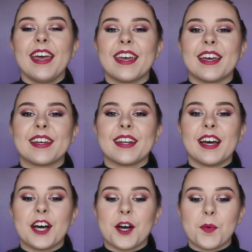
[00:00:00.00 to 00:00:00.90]
And
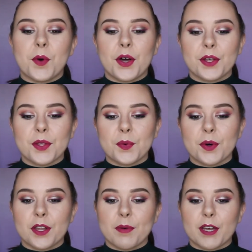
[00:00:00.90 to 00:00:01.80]
another
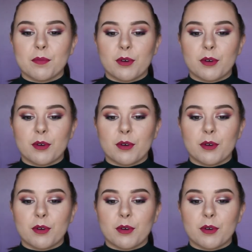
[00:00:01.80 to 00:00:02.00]
one of the makeup